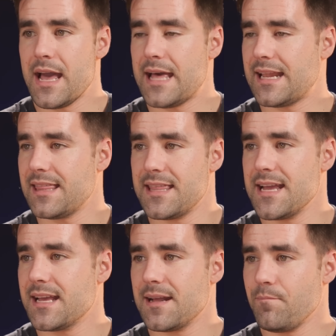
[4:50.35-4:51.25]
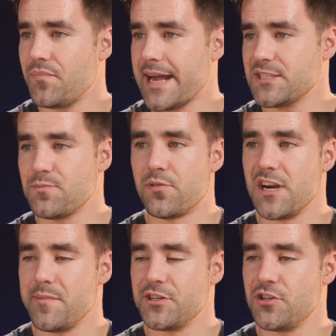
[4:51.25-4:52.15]
And I think that's
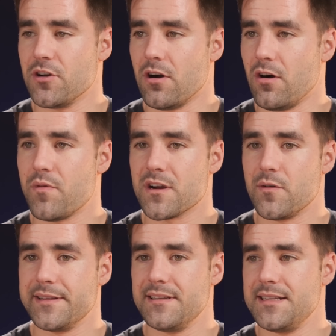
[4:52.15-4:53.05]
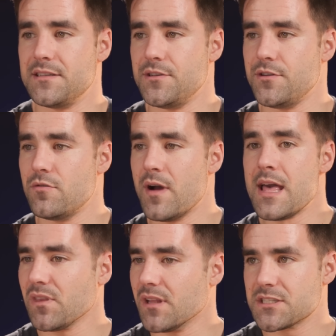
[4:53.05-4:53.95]
pretty much all we're going to need to do.
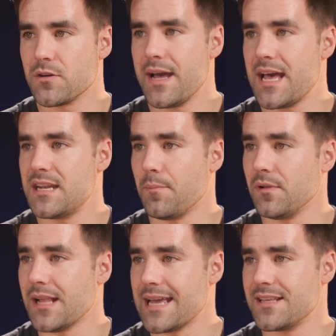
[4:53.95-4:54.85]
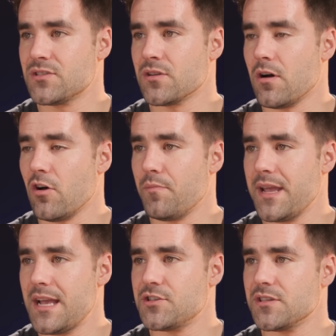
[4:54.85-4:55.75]
Let's go ahead and apply this to all
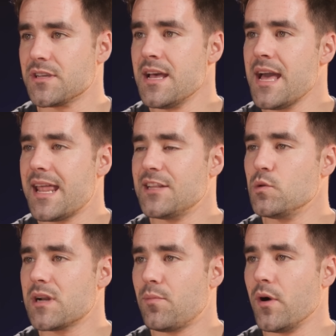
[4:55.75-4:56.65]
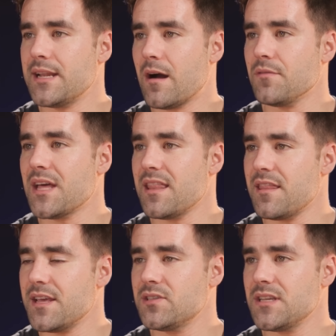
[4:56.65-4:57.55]
pages. And I do wanna point out that
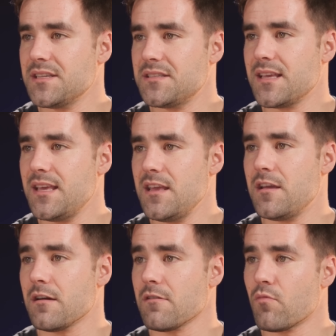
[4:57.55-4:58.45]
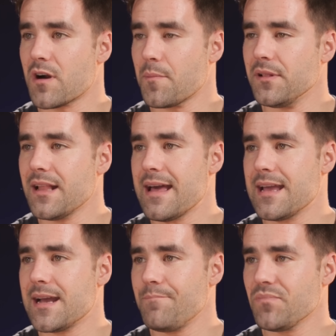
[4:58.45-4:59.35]
this is the key here. We're
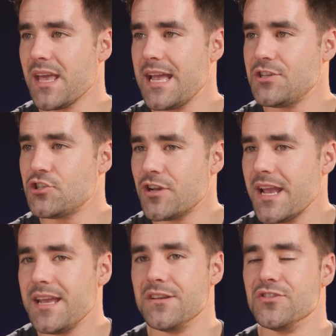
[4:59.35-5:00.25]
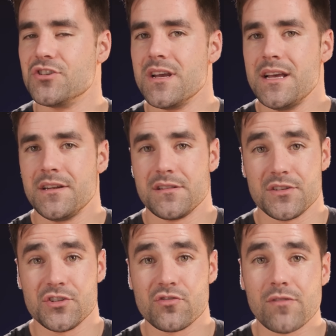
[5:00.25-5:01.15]
applying a change to
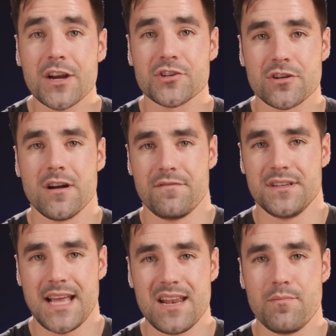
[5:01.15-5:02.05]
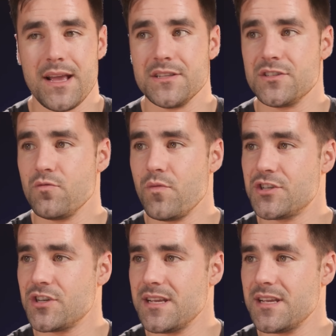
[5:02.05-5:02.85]
the structure of the database, which